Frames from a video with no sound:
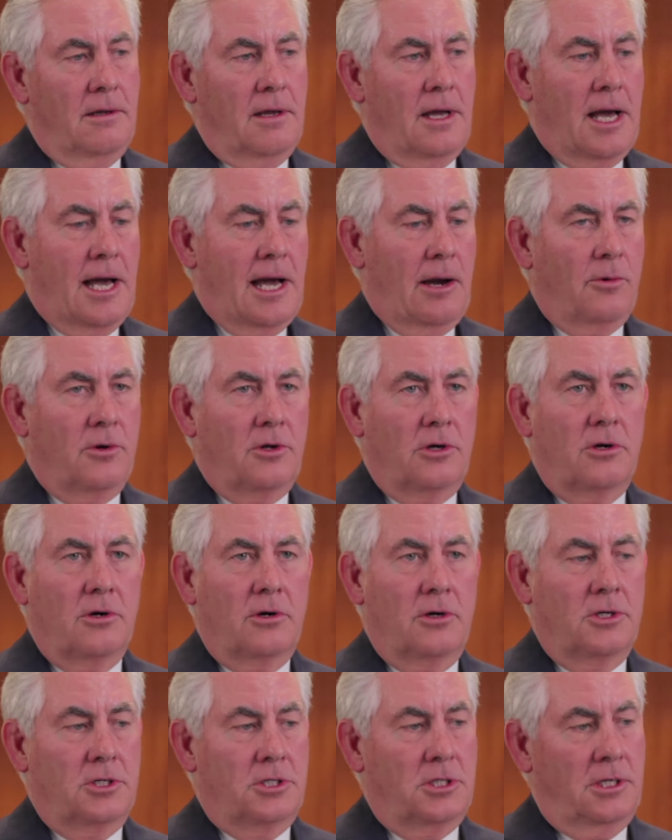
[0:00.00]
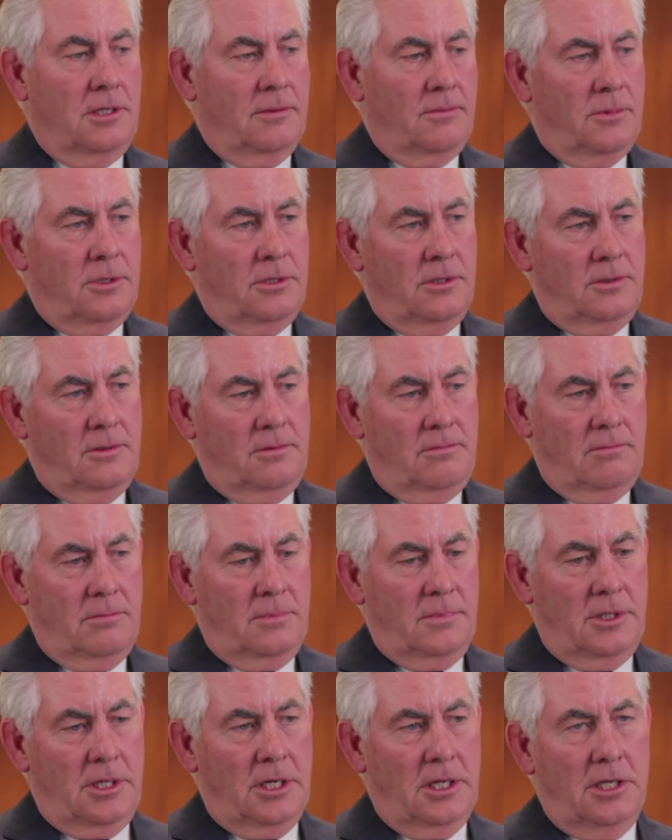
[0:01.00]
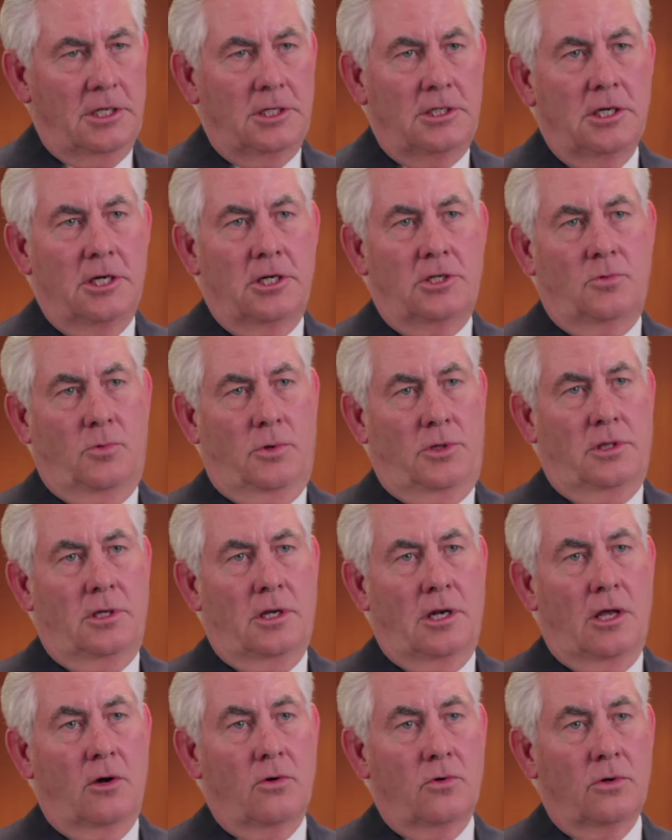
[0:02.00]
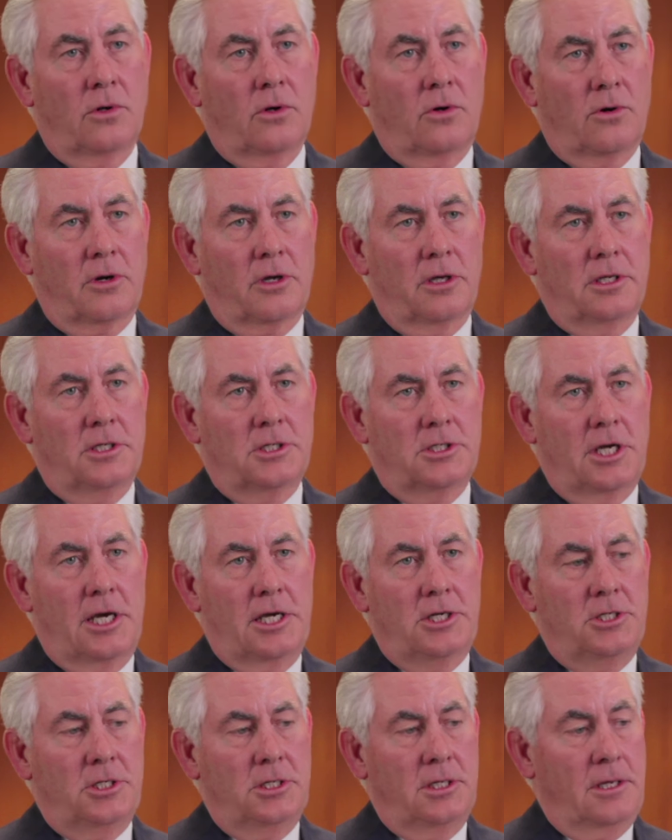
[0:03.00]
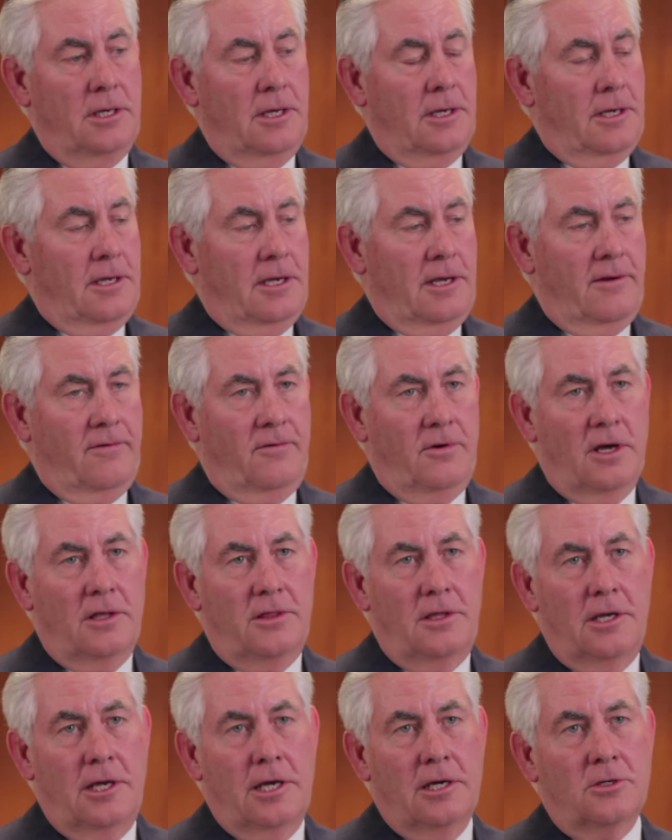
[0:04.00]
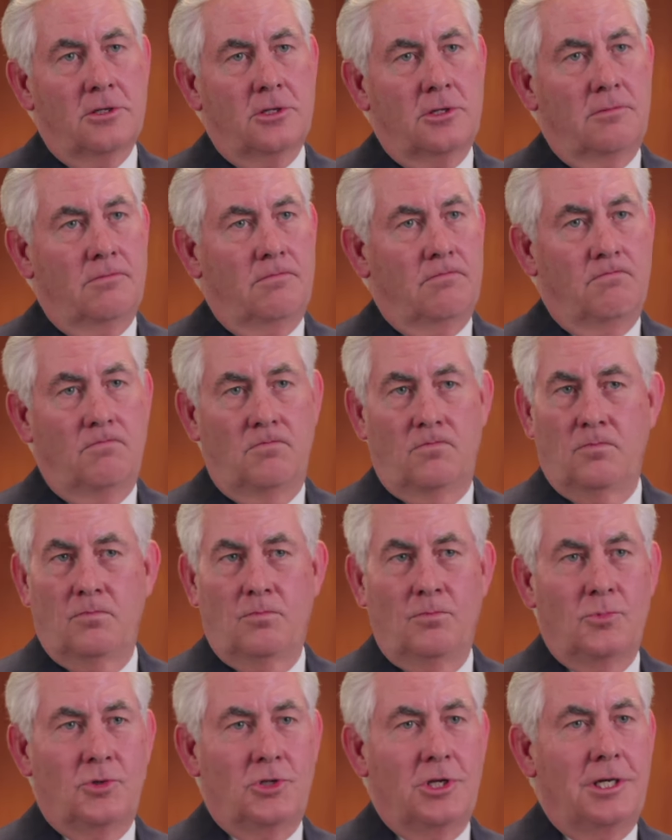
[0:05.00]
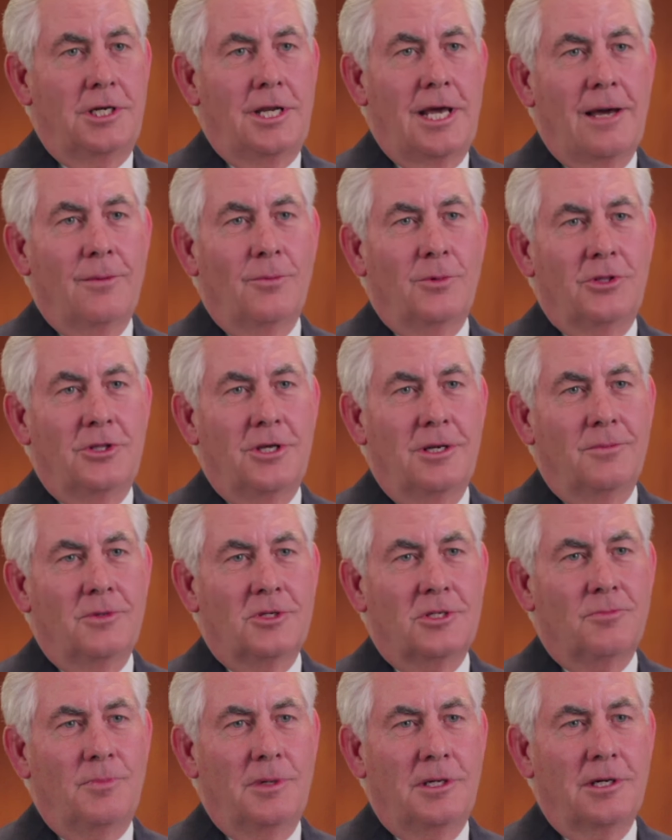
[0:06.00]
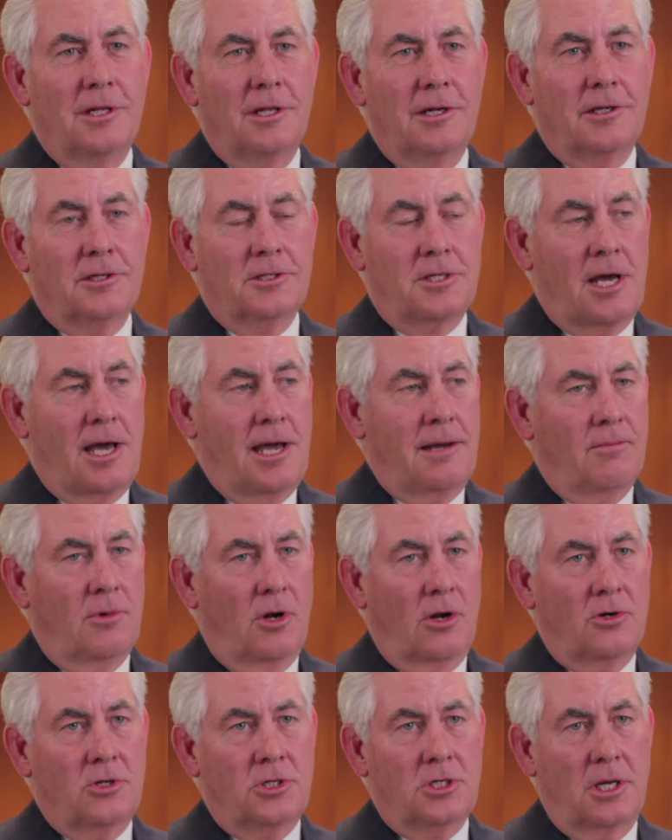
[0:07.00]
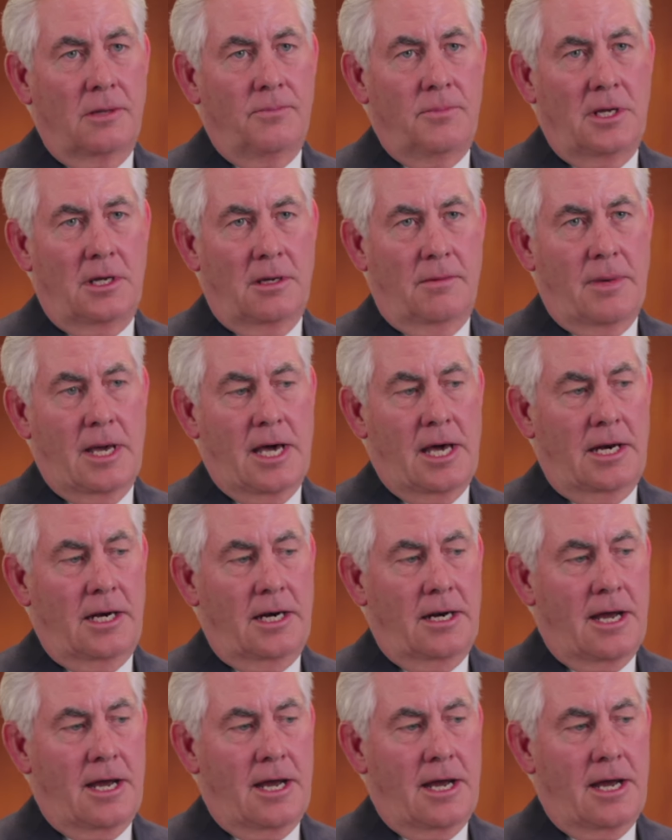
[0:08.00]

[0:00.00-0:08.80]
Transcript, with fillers: I would encourage them to get in touch with the local organization. And if nothing else, sit down with them and spend a little time, learn something about it.